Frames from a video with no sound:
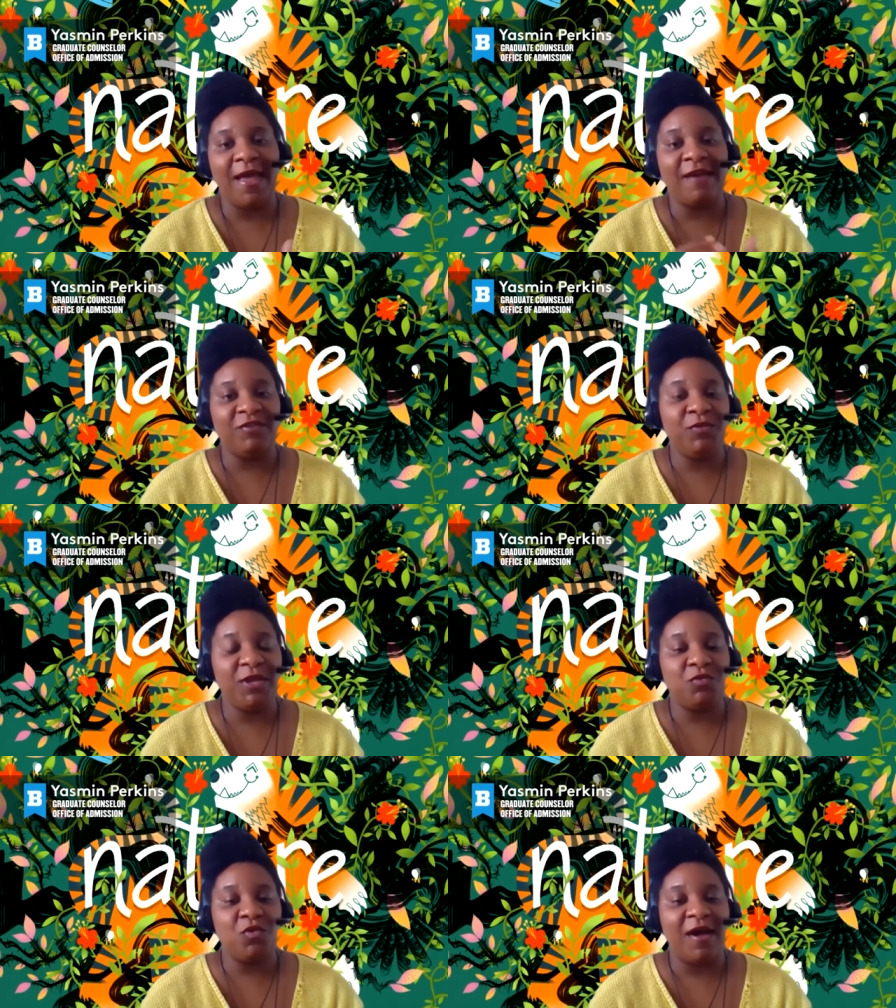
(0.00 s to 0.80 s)
every
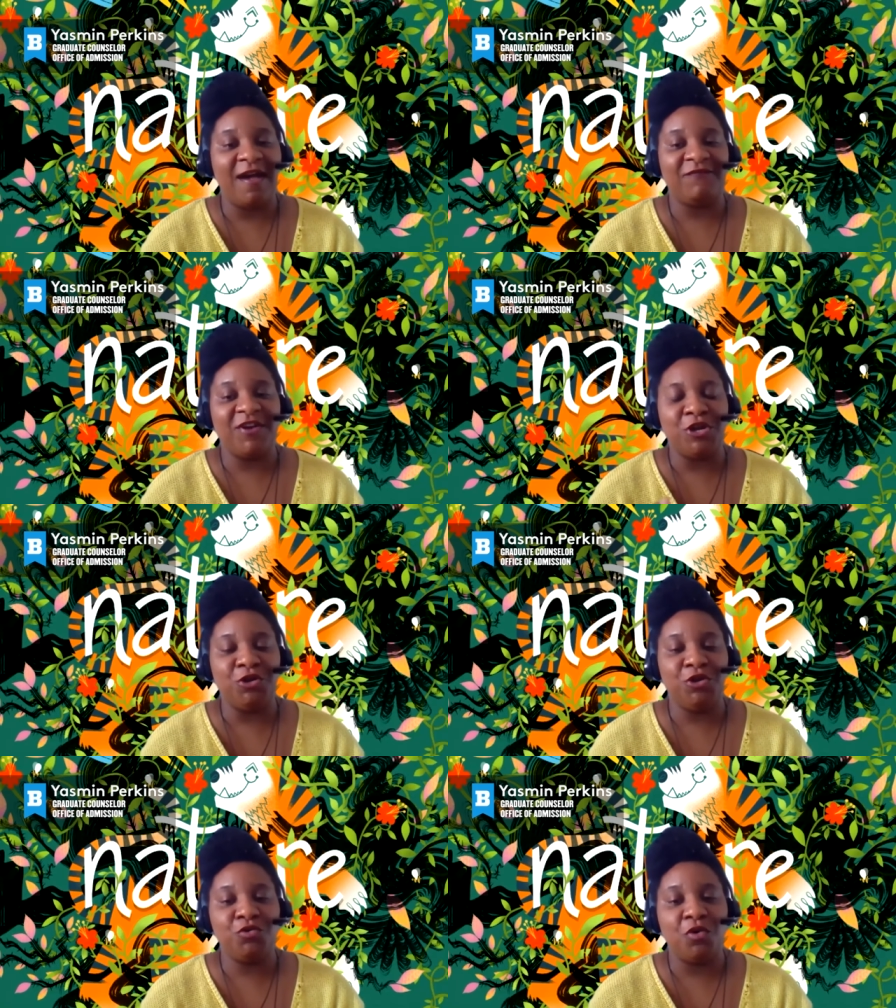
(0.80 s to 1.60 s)
week we'll have a
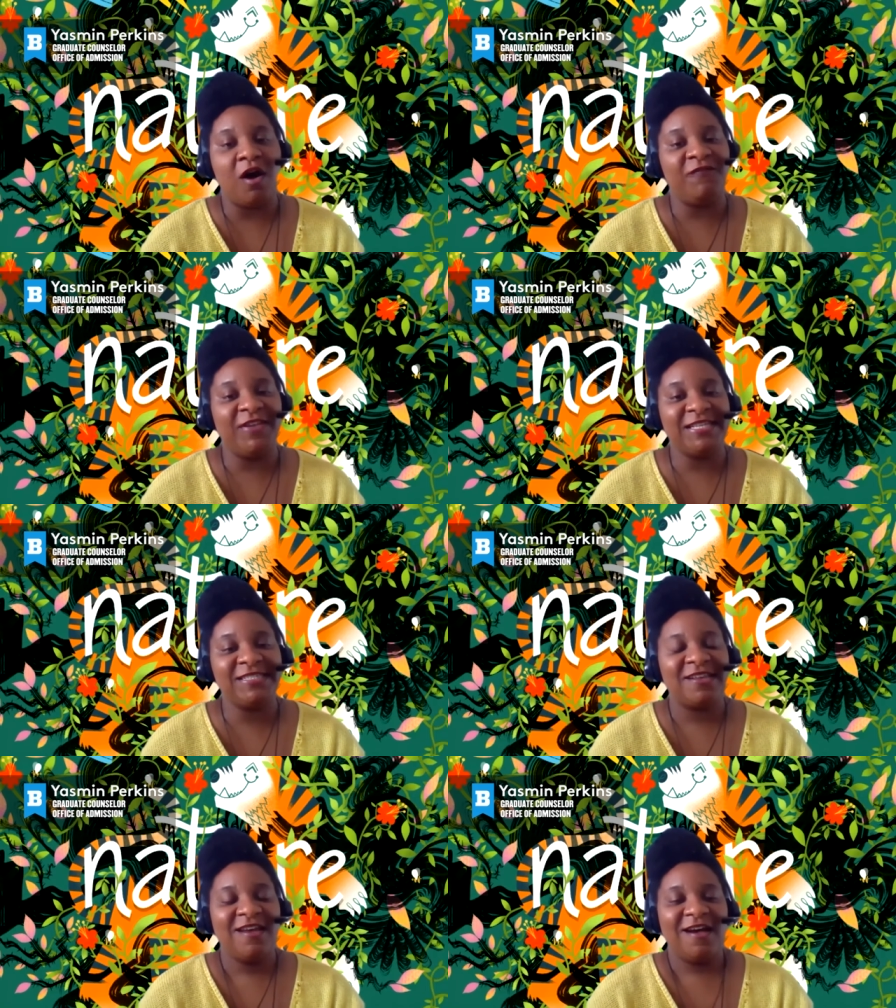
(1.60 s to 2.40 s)
new
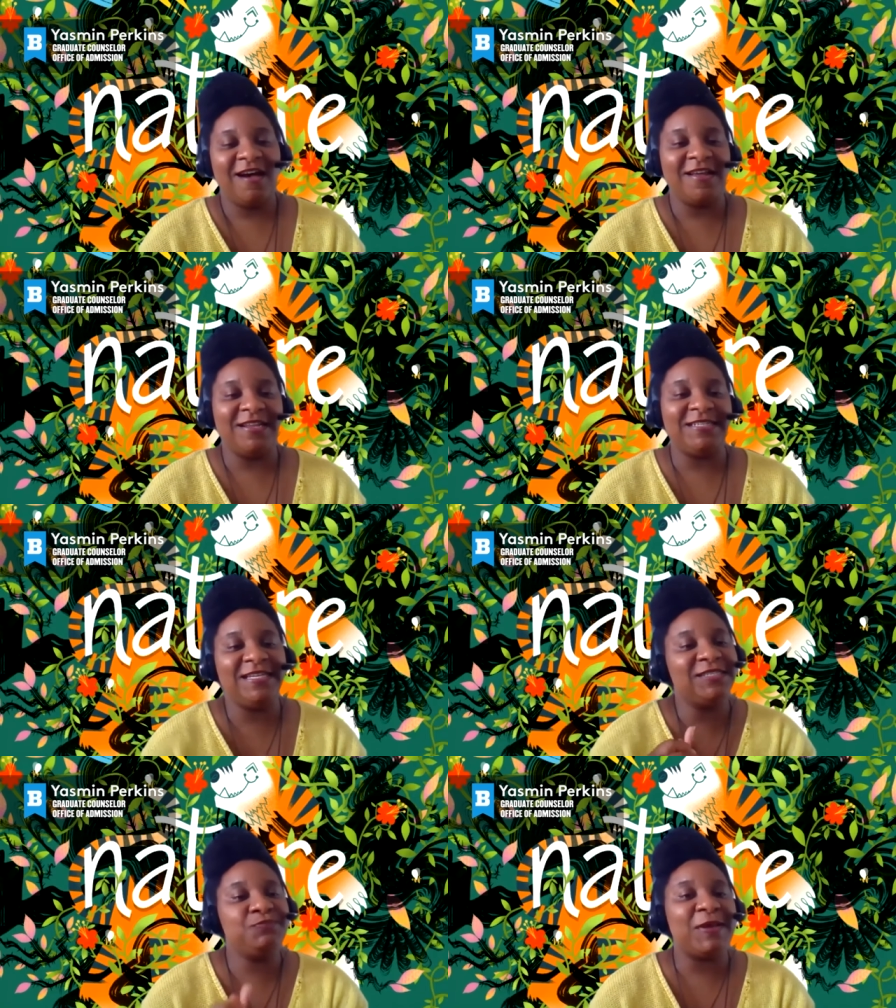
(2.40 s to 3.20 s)
office. Uh,
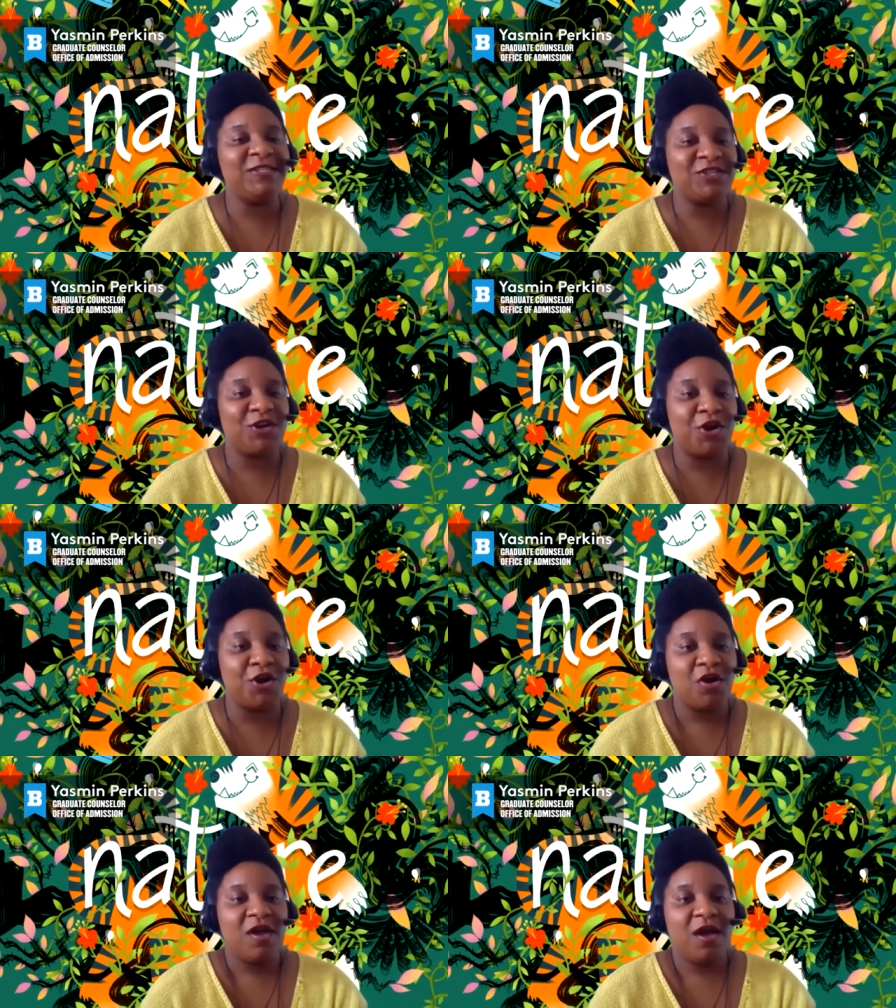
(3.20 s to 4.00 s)
Dean
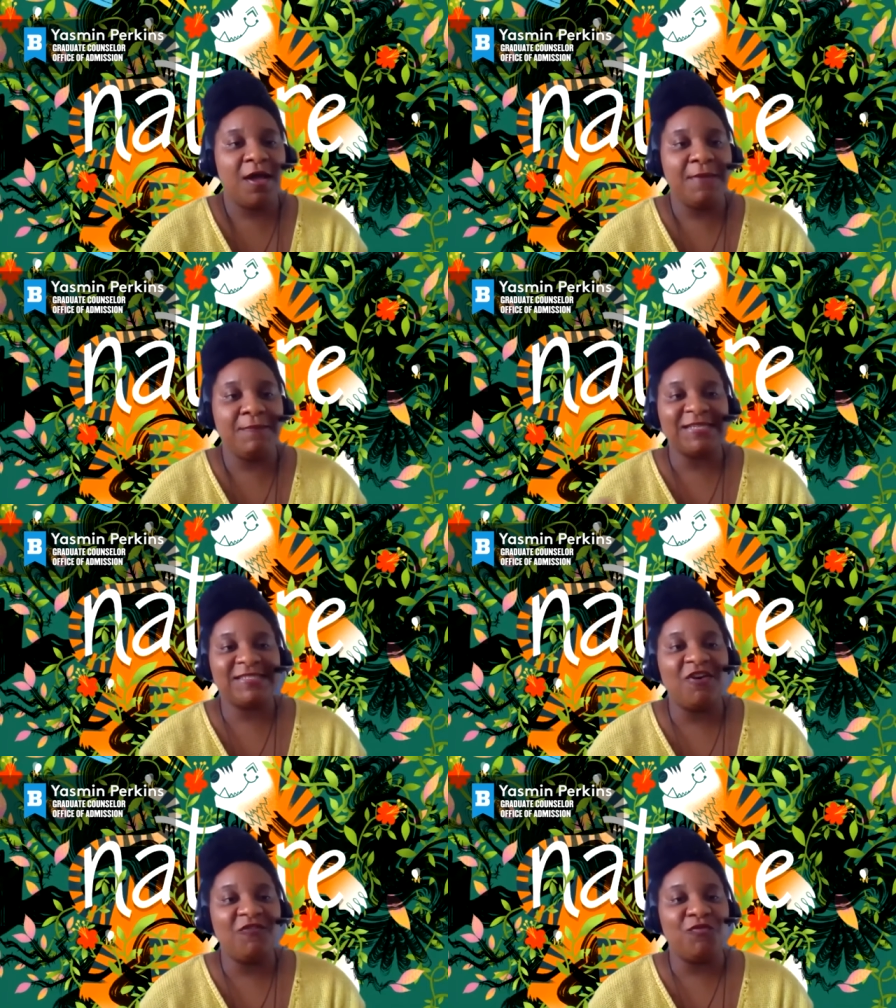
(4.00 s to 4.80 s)
Spencer uh, and
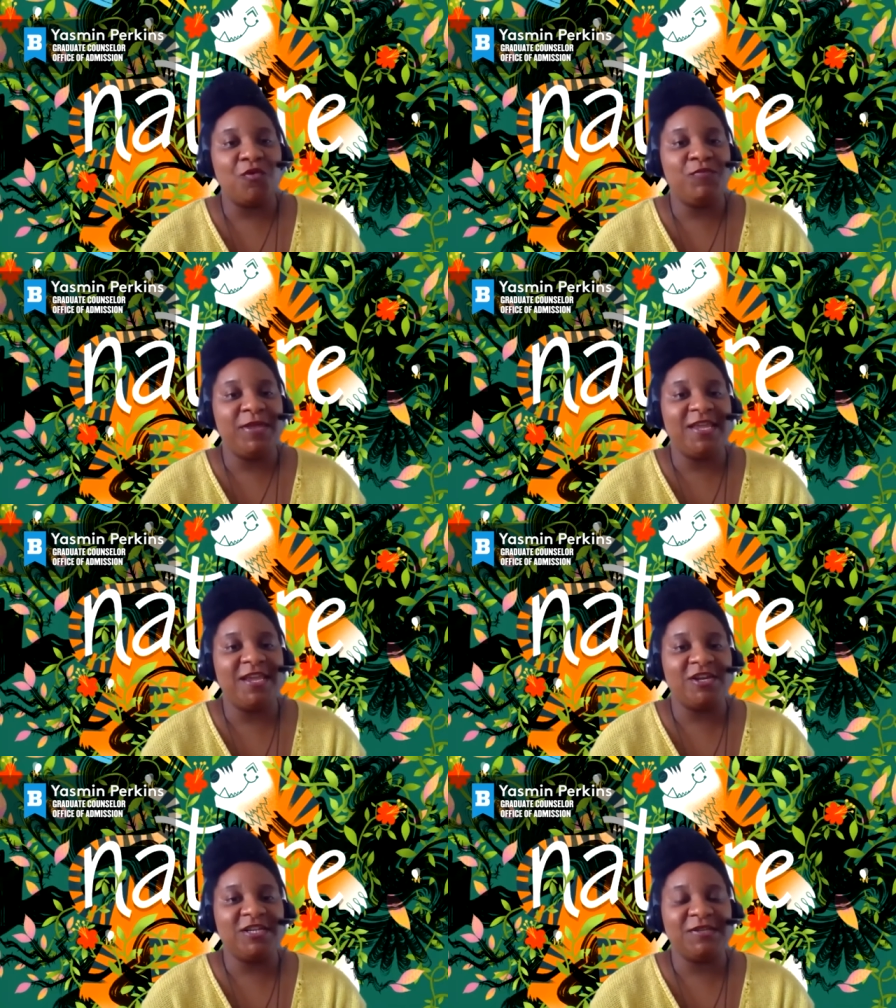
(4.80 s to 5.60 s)
myself will be
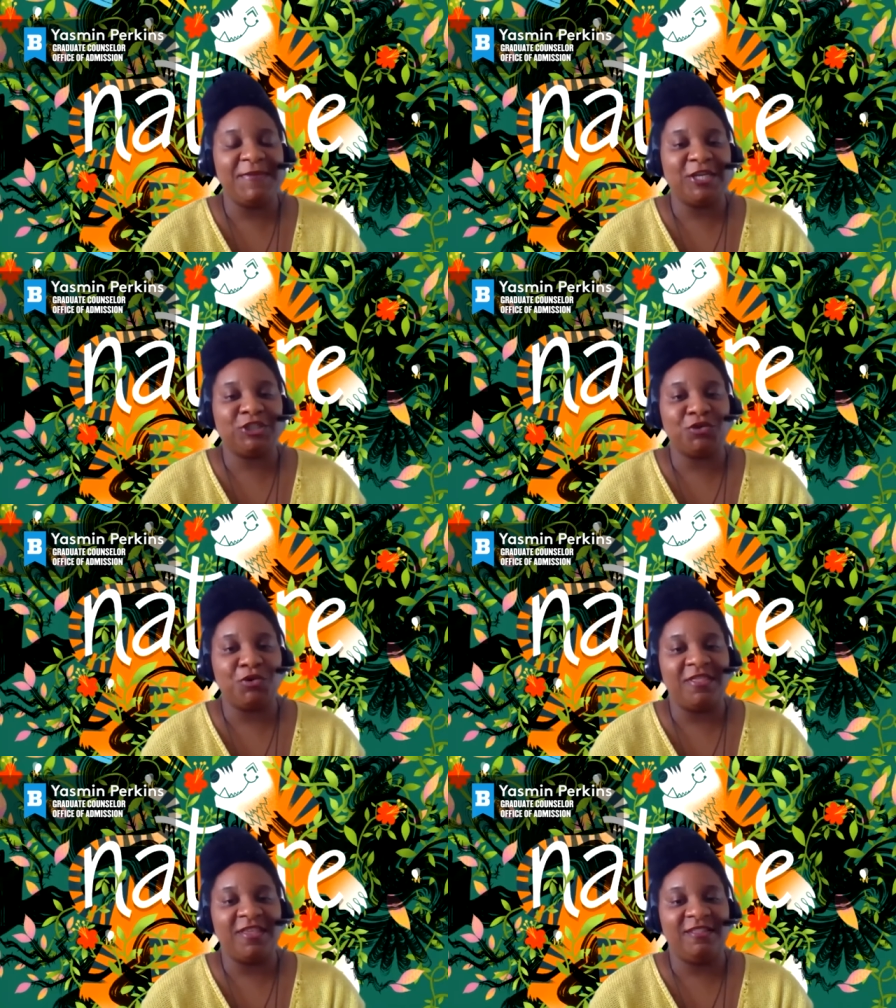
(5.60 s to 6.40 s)
here to make
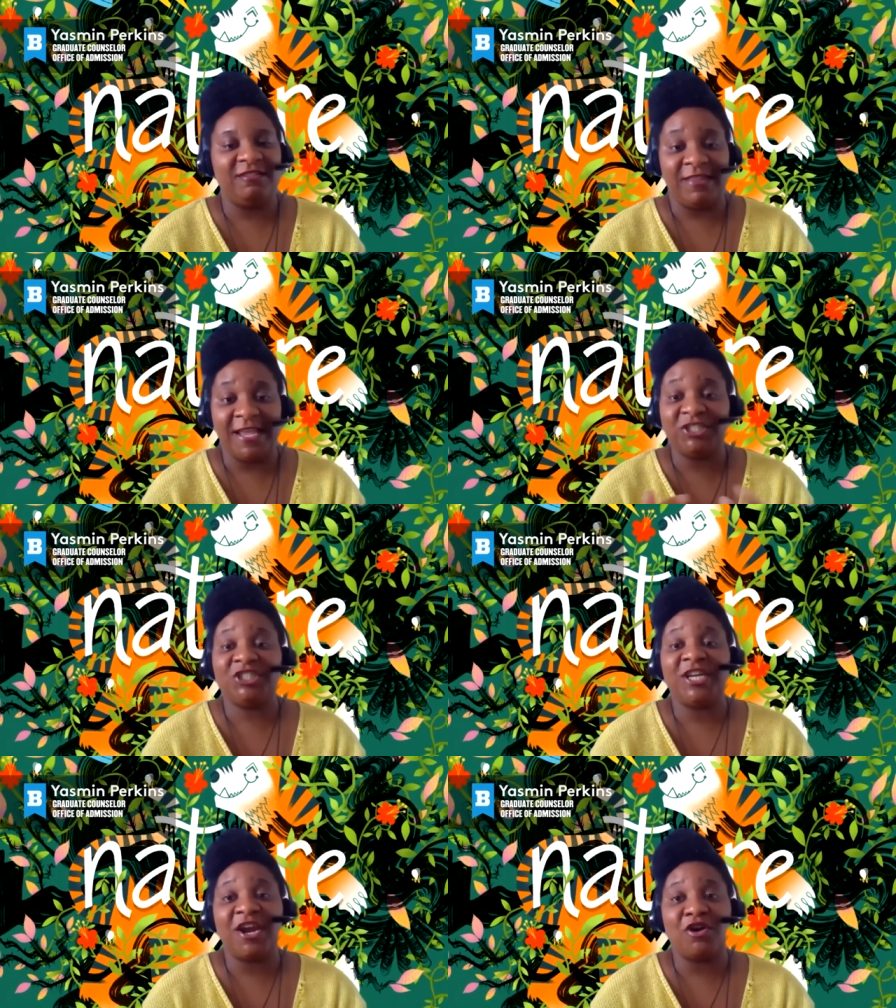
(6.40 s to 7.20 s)
sure that they
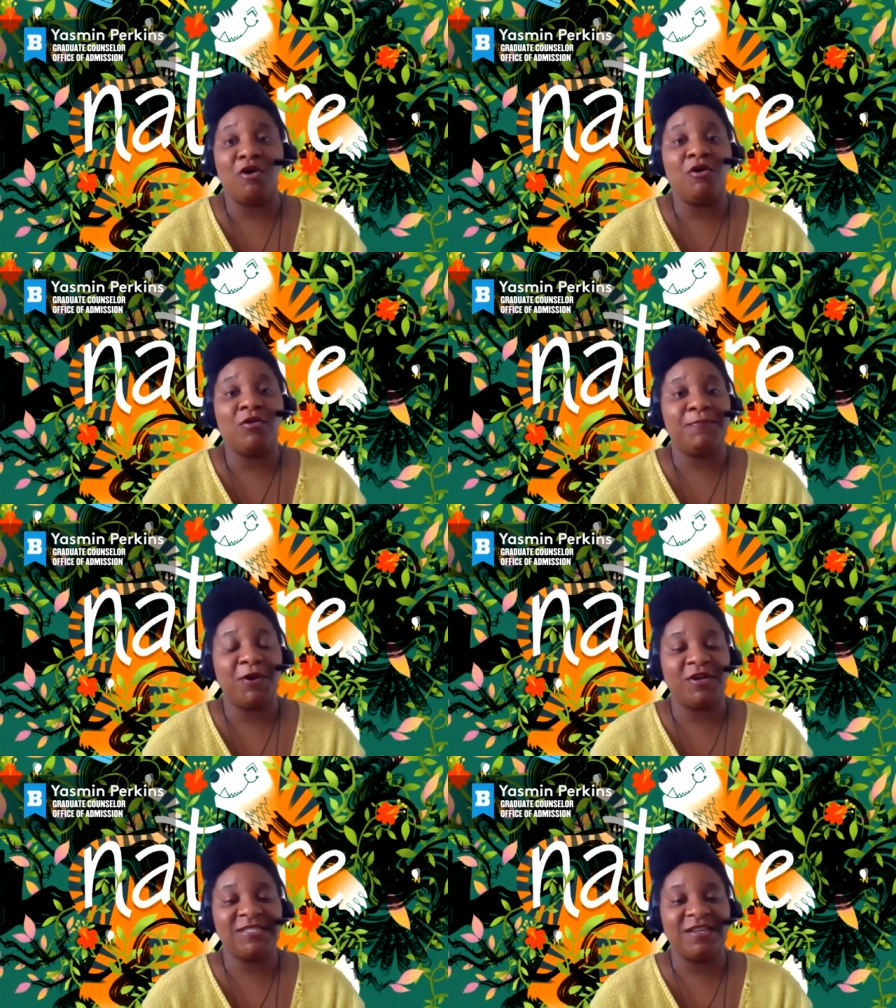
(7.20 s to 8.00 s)
share all the
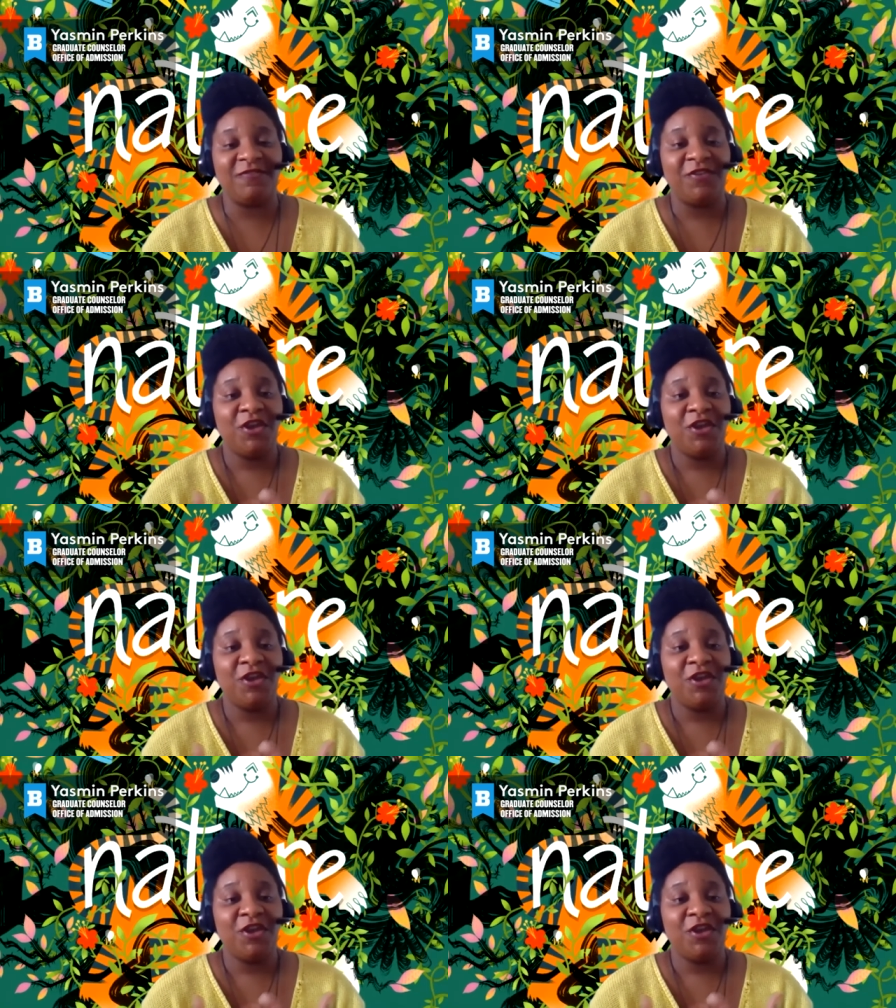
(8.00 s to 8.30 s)
perks of